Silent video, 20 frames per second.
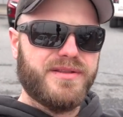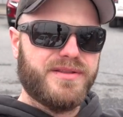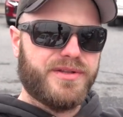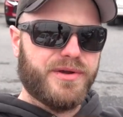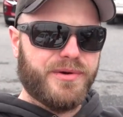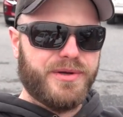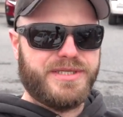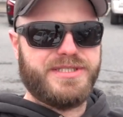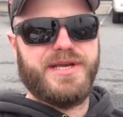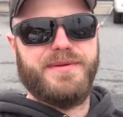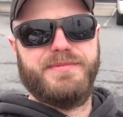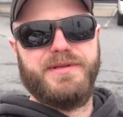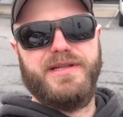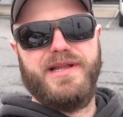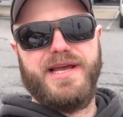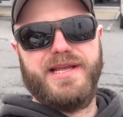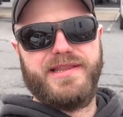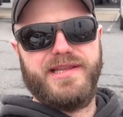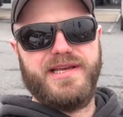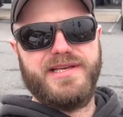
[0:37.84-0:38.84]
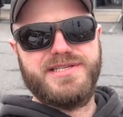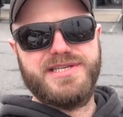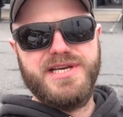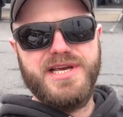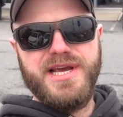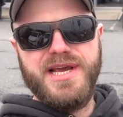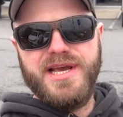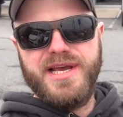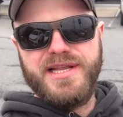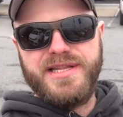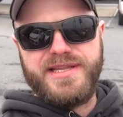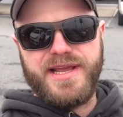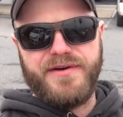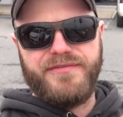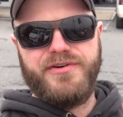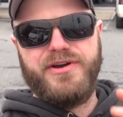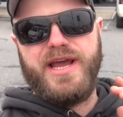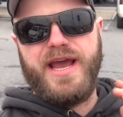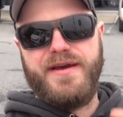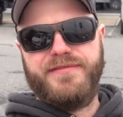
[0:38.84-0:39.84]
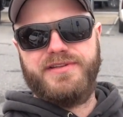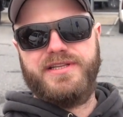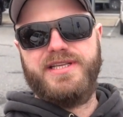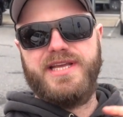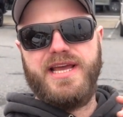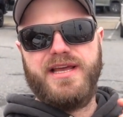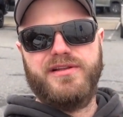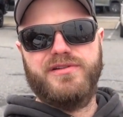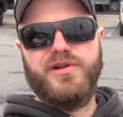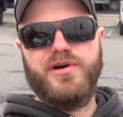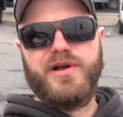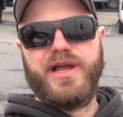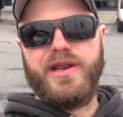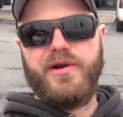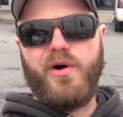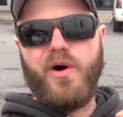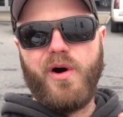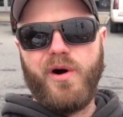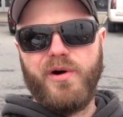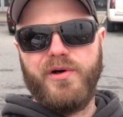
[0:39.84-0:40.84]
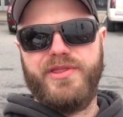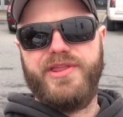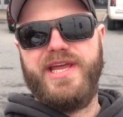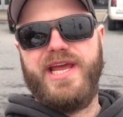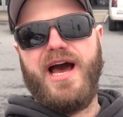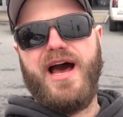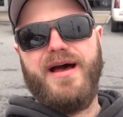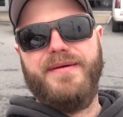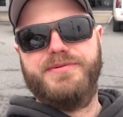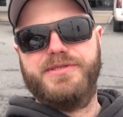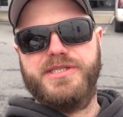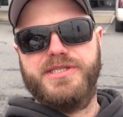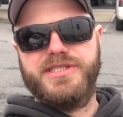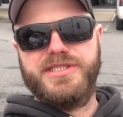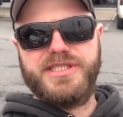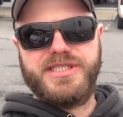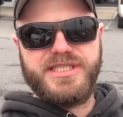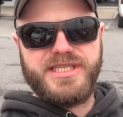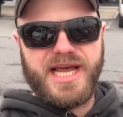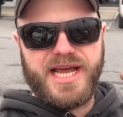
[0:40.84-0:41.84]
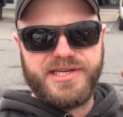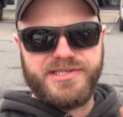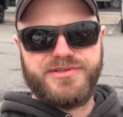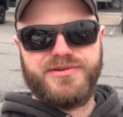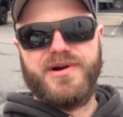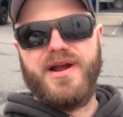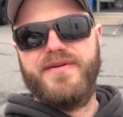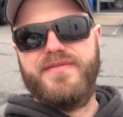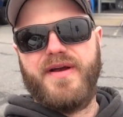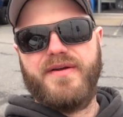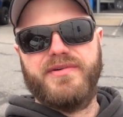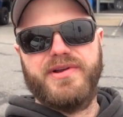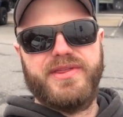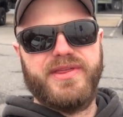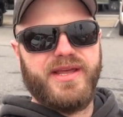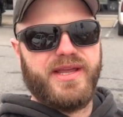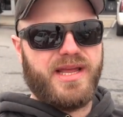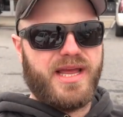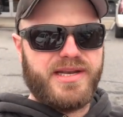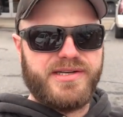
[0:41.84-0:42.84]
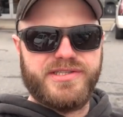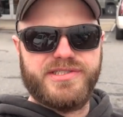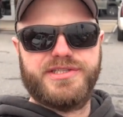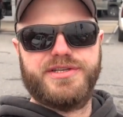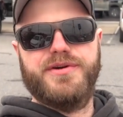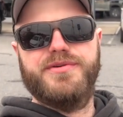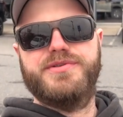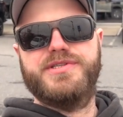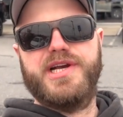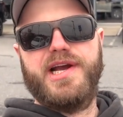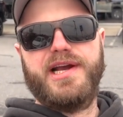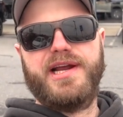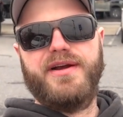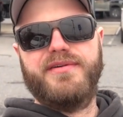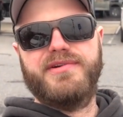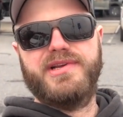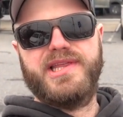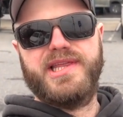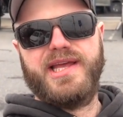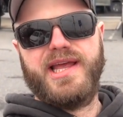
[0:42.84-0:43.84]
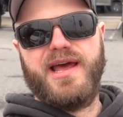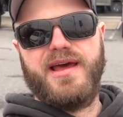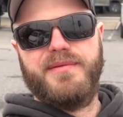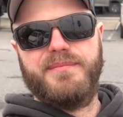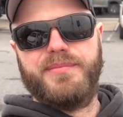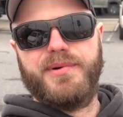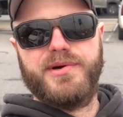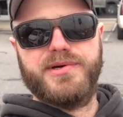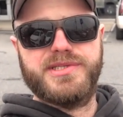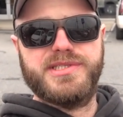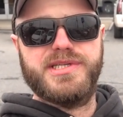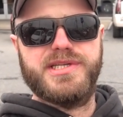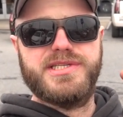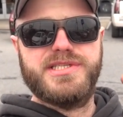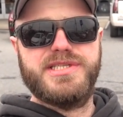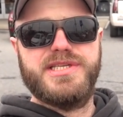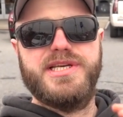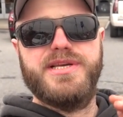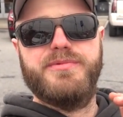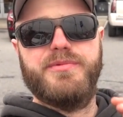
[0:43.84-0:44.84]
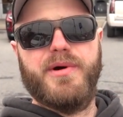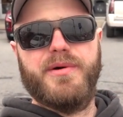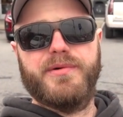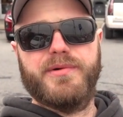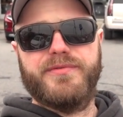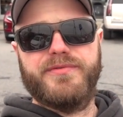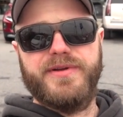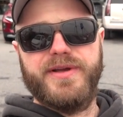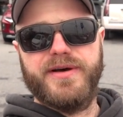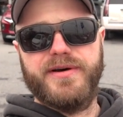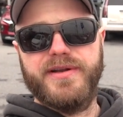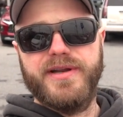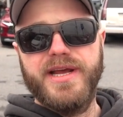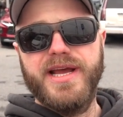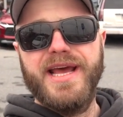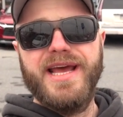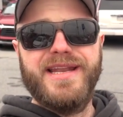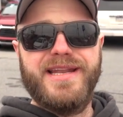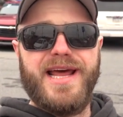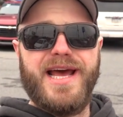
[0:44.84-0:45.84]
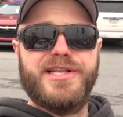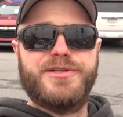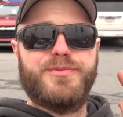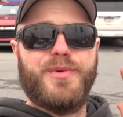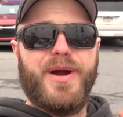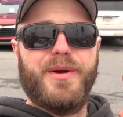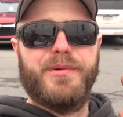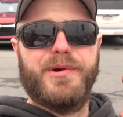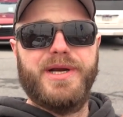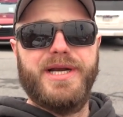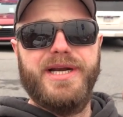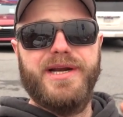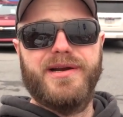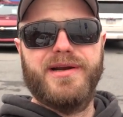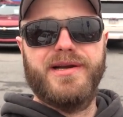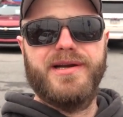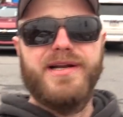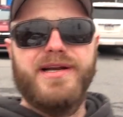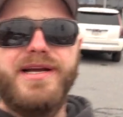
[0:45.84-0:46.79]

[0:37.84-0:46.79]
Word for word: Doing something like this, definitely have to take a look at all the options, test drive everything, and just go check everything out in person to see what we're feeling. And that's why we're here,